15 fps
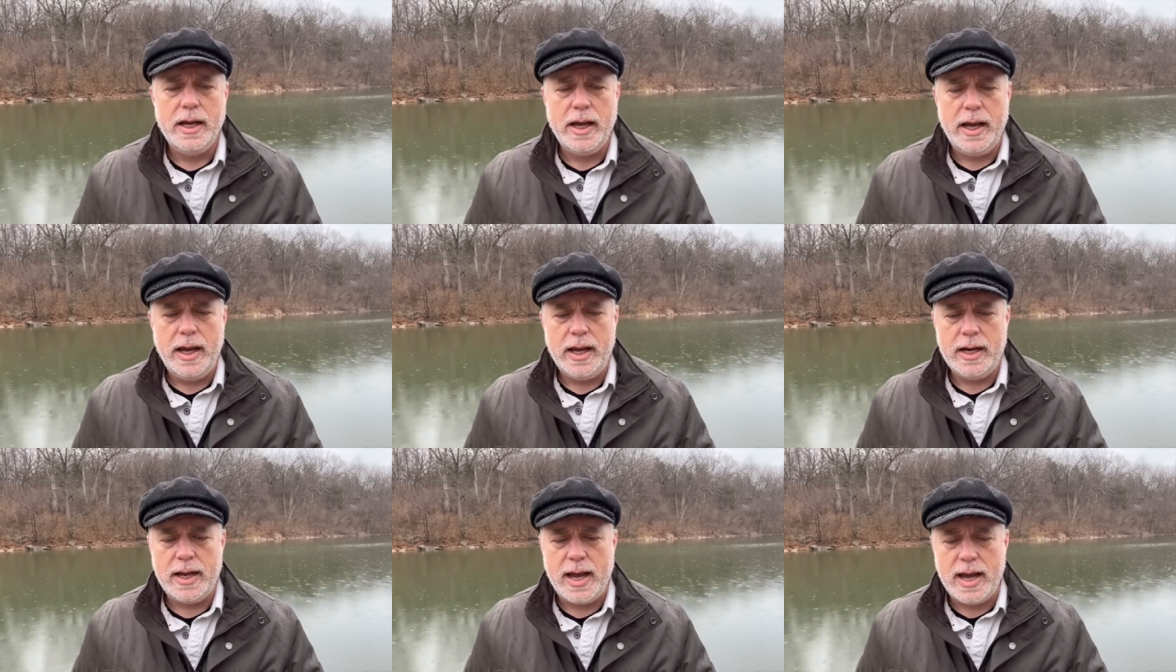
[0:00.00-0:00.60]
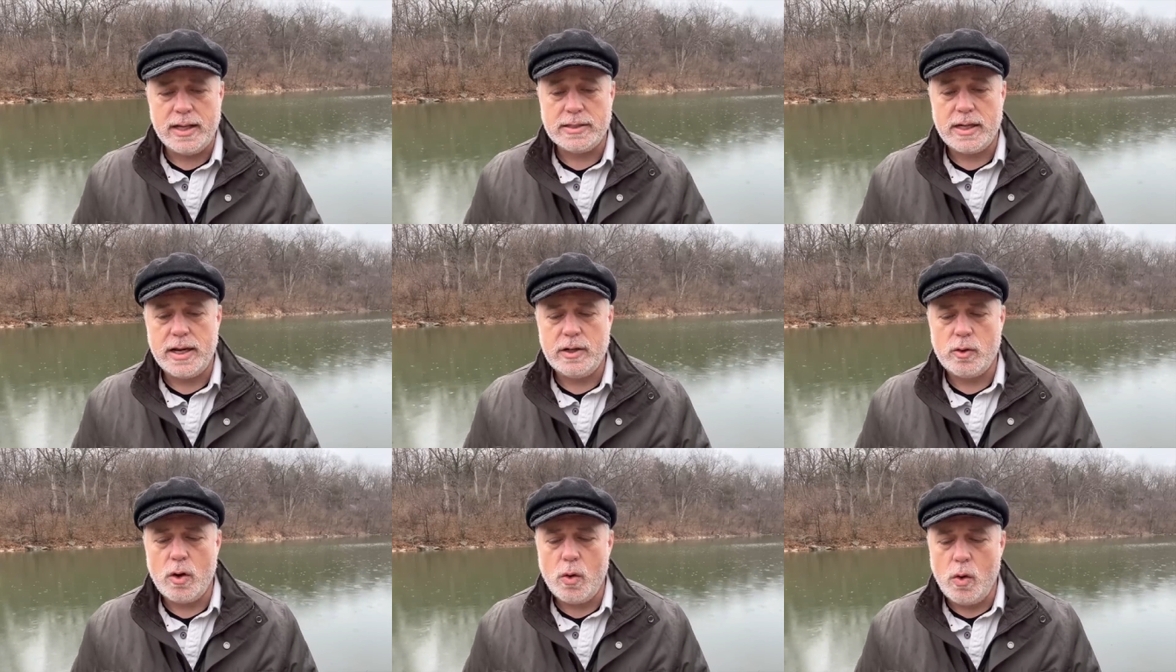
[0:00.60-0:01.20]
And as I
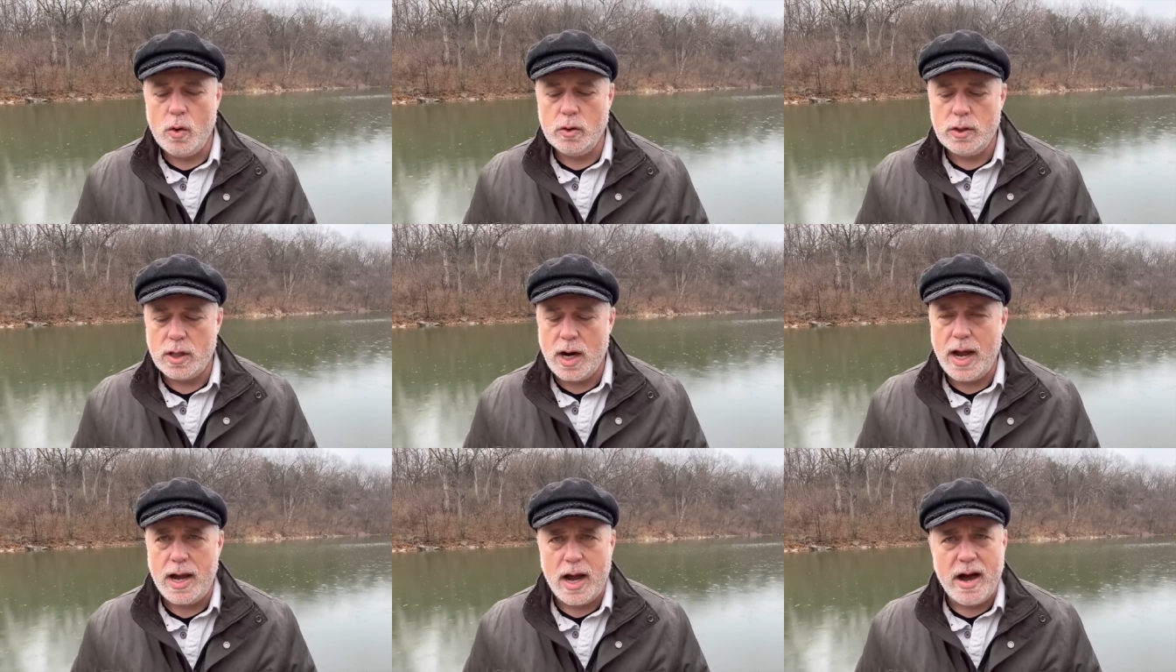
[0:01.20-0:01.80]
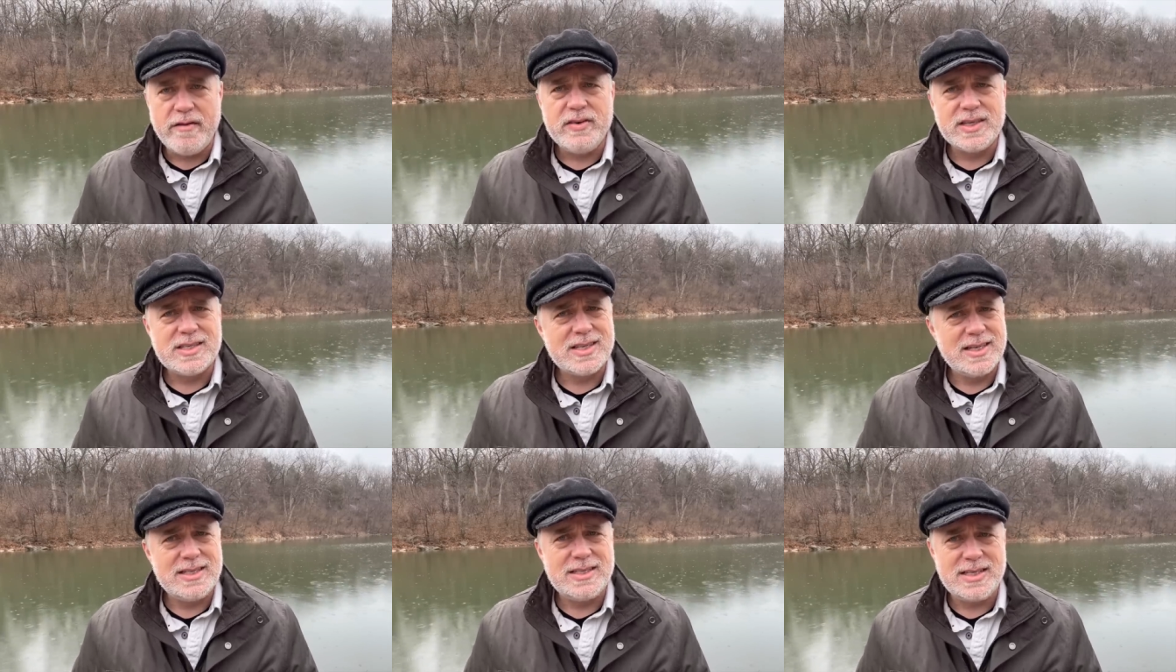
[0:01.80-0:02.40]
grow older, I
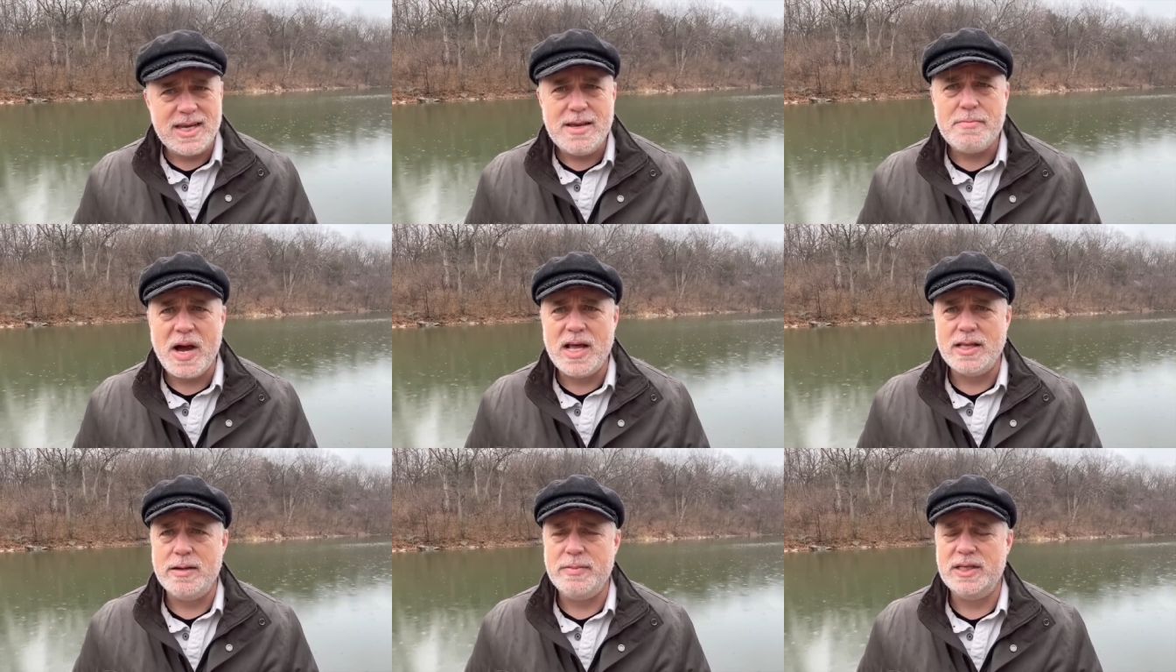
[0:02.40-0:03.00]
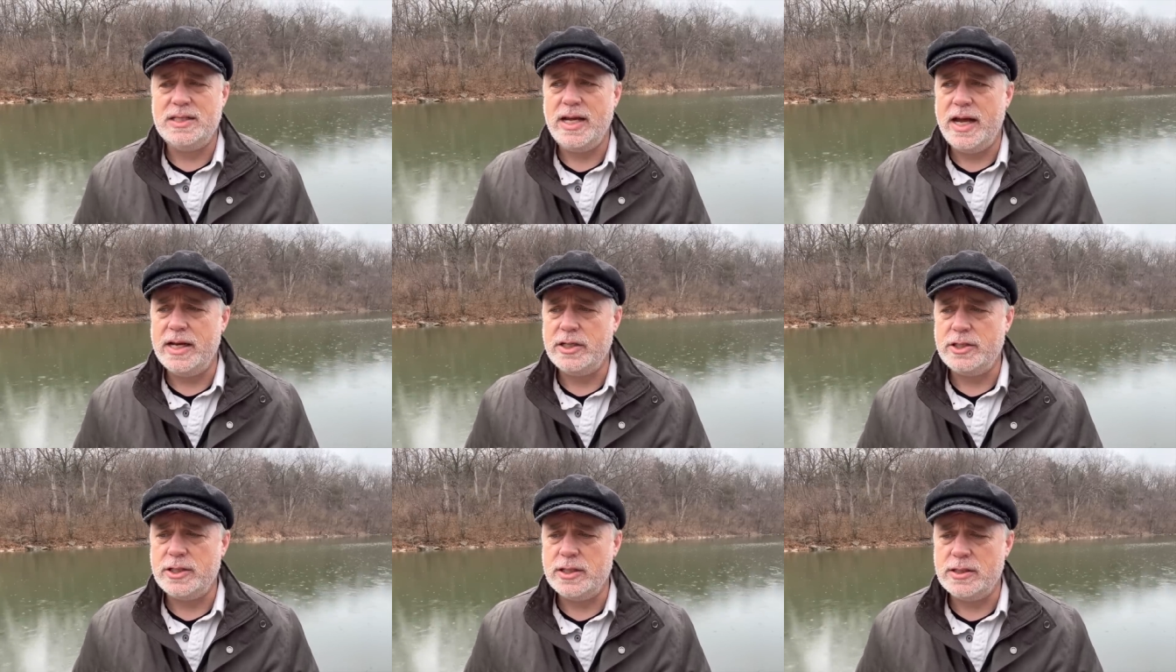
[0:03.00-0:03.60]
obviously see my
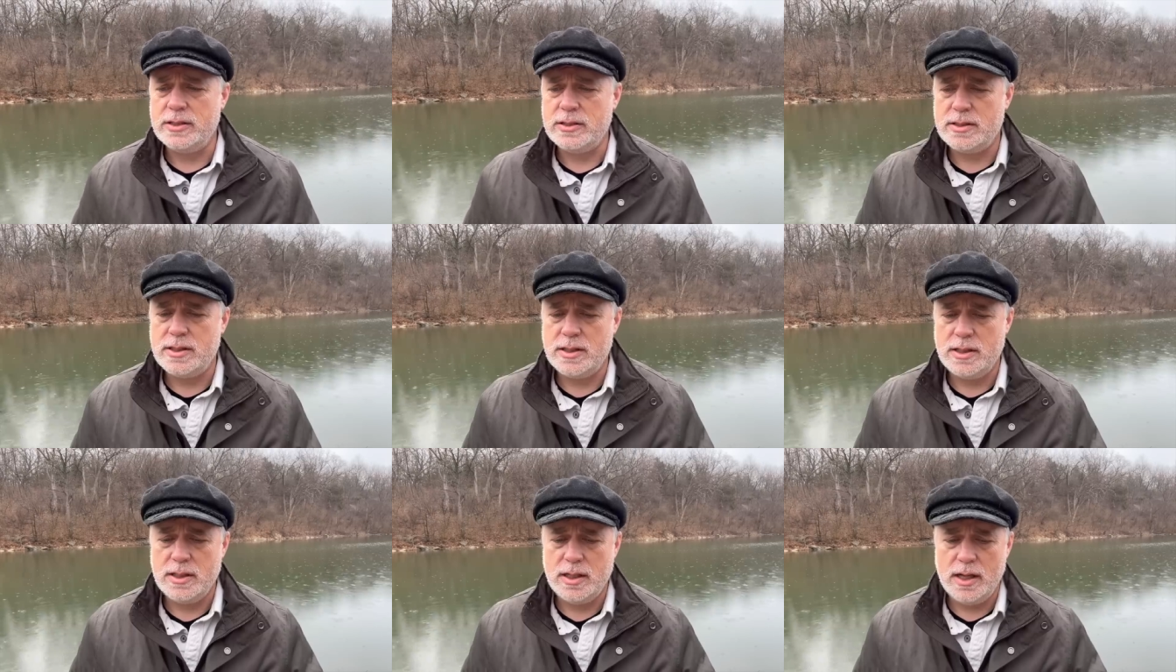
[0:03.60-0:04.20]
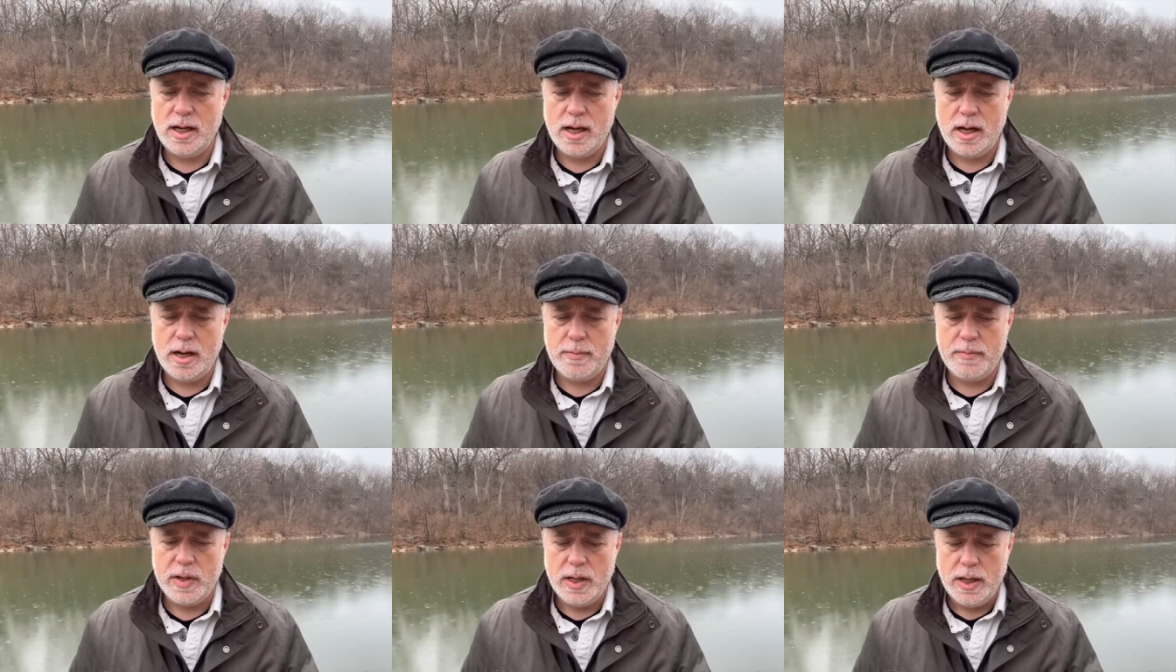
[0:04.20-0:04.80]
limitations,
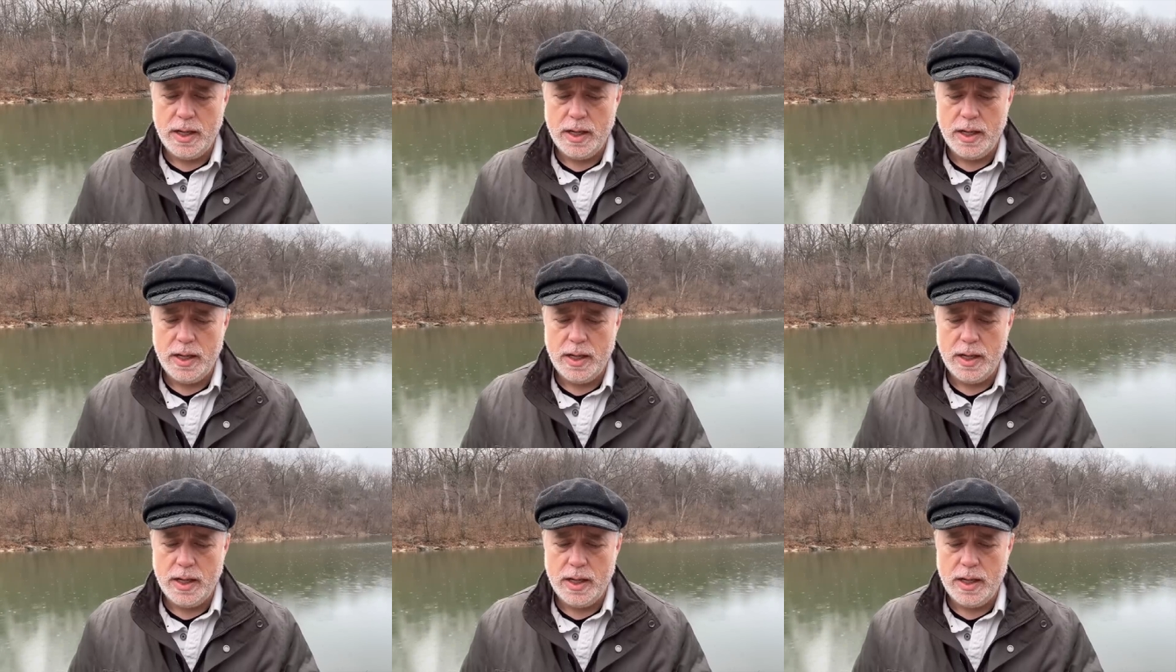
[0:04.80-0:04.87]
and